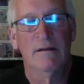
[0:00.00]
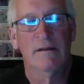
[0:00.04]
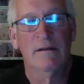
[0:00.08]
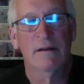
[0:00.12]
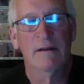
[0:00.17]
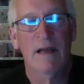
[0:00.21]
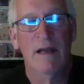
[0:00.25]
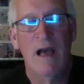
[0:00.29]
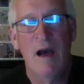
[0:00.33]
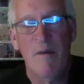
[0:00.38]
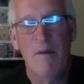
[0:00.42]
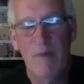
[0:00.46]

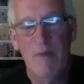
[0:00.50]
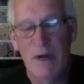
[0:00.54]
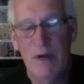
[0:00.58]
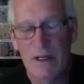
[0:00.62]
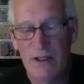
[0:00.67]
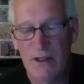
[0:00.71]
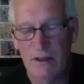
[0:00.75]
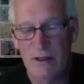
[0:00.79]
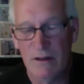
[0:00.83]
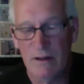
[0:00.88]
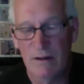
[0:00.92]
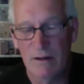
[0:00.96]
how
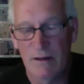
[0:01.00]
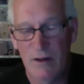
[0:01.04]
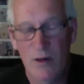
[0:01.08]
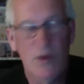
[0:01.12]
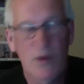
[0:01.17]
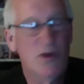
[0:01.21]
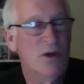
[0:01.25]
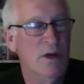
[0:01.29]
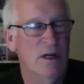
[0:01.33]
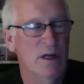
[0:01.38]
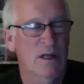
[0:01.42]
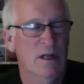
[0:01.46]
much
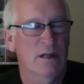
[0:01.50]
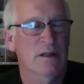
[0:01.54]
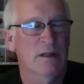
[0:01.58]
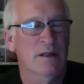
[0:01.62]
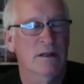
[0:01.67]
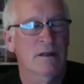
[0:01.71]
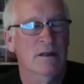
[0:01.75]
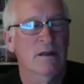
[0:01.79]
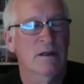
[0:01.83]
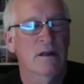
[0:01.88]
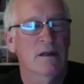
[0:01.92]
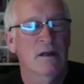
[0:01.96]

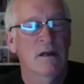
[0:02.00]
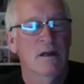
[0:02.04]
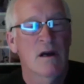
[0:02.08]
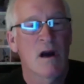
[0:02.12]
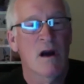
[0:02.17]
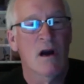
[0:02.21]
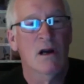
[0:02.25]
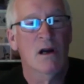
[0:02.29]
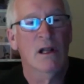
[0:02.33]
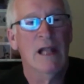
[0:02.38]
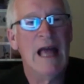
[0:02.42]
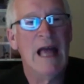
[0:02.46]
nutrients
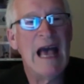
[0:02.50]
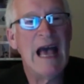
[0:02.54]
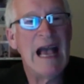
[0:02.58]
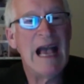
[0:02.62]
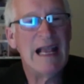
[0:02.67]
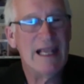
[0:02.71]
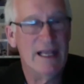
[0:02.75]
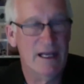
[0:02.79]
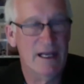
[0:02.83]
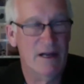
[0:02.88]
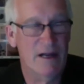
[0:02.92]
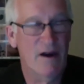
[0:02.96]
are
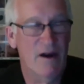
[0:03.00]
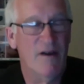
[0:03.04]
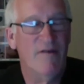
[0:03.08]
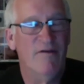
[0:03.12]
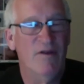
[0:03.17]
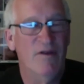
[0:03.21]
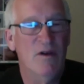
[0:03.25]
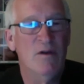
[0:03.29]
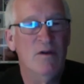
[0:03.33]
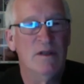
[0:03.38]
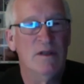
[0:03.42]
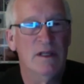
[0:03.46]
lacking in our
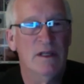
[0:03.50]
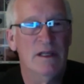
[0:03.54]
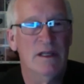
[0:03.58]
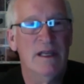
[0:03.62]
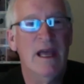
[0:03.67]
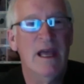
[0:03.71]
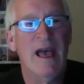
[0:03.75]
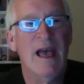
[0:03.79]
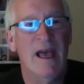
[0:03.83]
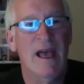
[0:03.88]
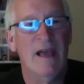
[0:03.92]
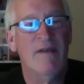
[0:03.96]
food
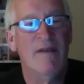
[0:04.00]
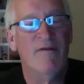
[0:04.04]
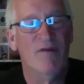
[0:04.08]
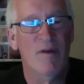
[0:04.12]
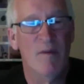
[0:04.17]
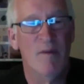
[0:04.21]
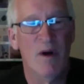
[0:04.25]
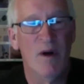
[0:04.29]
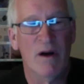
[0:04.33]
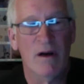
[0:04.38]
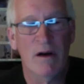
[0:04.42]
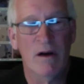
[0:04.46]
today
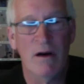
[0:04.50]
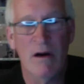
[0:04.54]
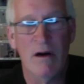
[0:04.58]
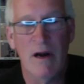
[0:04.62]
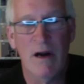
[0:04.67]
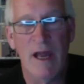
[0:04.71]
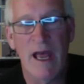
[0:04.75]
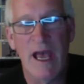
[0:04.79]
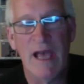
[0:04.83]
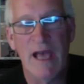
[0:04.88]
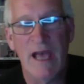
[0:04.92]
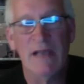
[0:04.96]
from our current
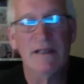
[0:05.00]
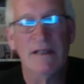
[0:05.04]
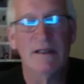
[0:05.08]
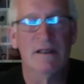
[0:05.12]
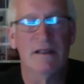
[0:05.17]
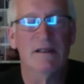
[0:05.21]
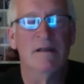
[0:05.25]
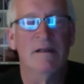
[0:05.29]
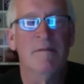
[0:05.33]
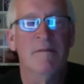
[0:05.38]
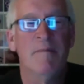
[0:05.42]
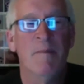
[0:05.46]
ag
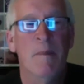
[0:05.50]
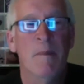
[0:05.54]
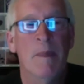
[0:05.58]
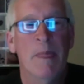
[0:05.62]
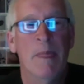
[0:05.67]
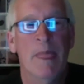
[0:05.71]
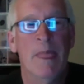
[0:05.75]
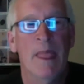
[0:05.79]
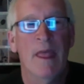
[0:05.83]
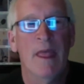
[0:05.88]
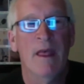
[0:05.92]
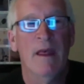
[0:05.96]
system,
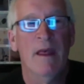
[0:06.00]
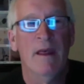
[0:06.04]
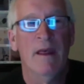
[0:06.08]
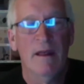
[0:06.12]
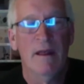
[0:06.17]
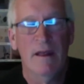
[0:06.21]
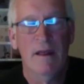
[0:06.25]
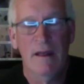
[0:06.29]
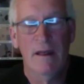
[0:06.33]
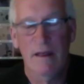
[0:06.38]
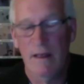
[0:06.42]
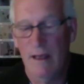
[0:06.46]

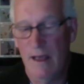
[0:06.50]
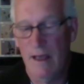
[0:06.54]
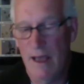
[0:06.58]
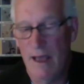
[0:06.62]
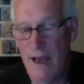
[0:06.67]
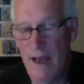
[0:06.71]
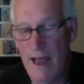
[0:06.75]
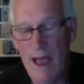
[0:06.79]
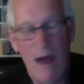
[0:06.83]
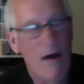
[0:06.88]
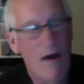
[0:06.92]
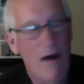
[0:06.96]

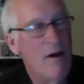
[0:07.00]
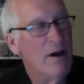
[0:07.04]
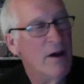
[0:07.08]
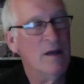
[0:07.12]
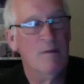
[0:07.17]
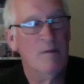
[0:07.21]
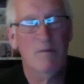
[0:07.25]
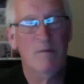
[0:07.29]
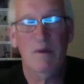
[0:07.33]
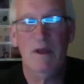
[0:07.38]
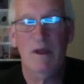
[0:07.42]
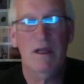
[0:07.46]
and how it
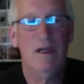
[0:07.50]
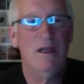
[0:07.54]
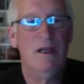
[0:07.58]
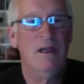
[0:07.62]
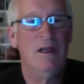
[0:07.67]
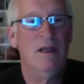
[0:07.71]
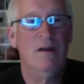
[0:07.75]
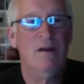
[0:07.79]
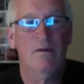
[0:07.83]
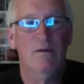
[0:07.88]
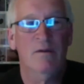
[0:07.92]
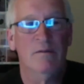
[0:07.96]
can
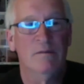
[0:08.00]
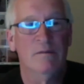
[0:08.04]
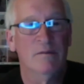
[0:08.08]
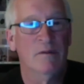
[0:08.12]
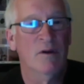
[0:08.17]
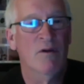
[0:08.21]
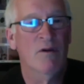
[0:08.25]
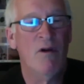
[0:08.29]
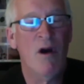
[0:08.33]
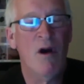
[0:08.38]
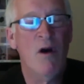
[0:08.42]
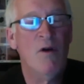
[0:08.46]
be
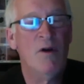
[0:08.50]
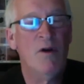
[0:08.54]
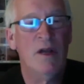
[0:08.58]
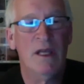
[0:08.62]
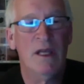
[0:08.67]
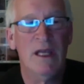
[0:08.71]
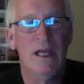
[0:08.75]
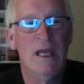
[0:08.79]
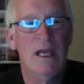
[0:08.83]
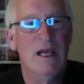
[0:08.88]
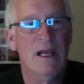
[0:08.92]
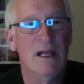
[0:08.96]
grown
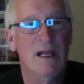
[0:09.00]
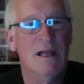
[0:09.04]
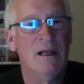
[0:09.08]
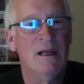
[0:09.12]
again.